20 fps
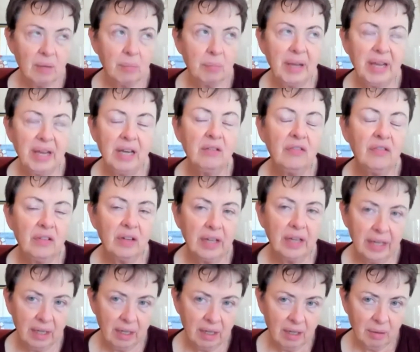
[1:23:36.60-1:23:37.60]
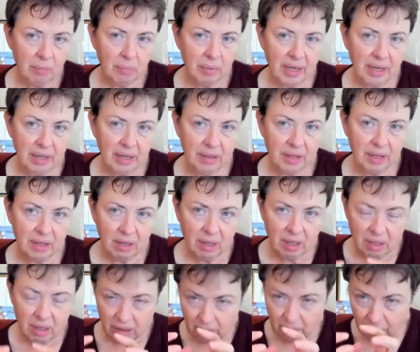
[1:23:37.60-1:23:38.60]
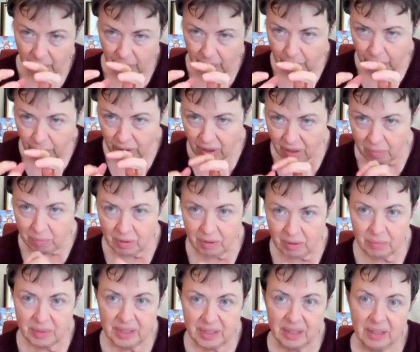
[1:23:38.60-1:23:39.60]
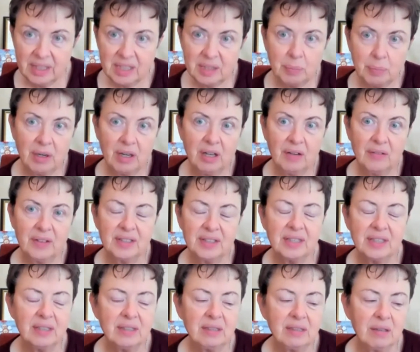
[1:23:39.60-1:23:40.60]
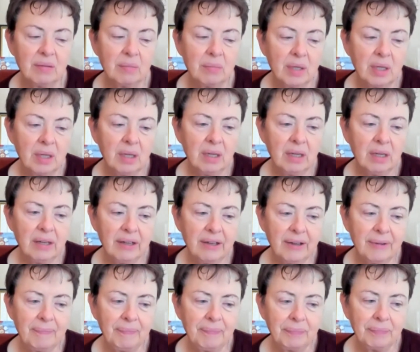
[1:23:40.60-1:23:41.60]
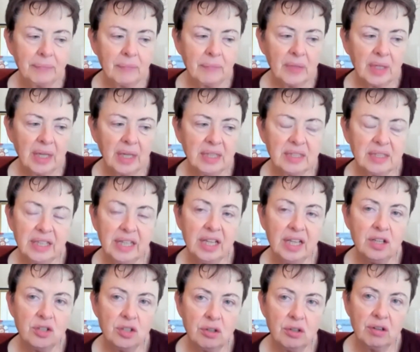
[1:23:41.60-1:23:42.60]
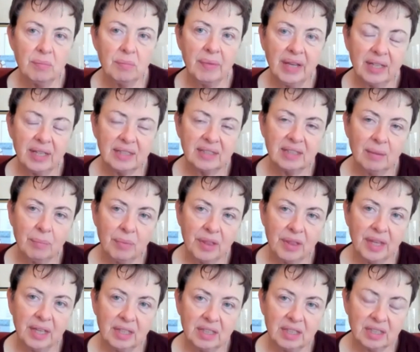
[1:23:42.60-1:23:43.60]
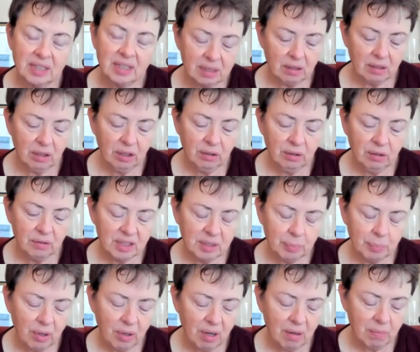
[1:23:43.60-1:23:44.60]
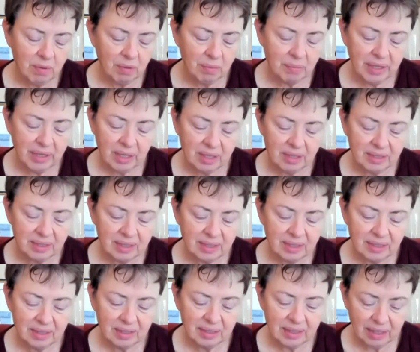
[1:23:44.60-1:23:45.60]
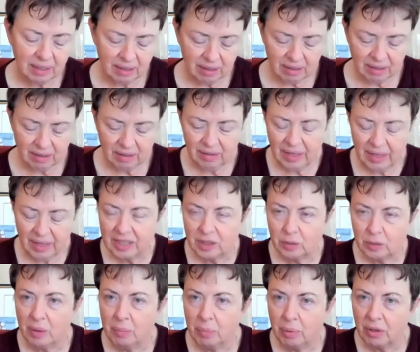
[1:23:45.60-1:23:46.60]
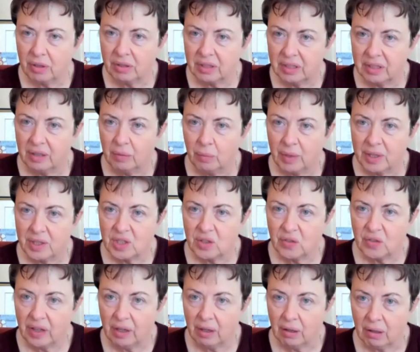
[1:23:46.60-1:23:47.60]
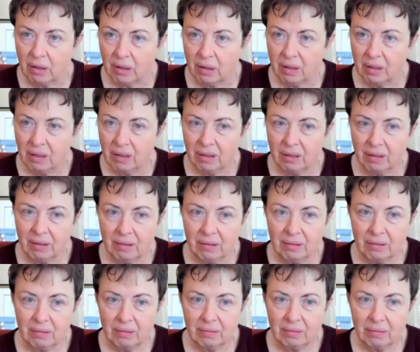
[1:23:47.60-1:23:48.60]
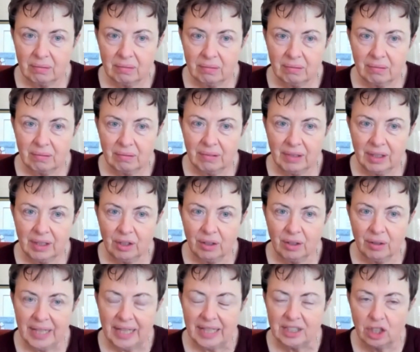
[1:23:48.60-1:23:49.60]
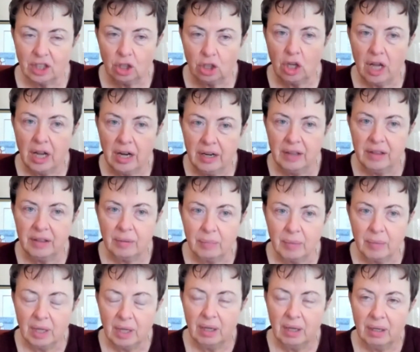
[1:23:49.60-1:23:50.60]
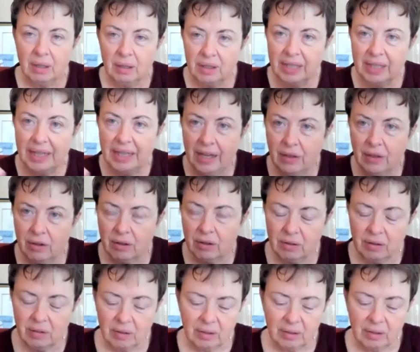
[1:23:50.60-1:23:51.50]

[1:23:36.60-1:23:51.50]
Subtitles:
painfully by the problems in this part of the system, it's easier to make some things loose. The problem is that that's one person in one sphere. Mm-hmm. You know, it takes a lot of them together